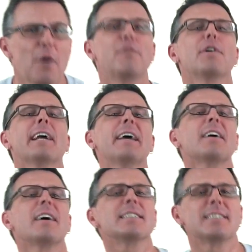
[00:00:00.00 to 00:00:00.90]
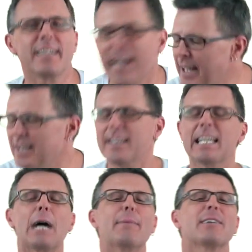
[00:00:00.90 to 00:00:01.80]
forget I said anything
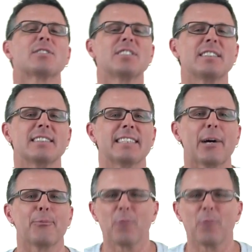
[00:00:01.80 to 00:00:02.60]
about sitting down.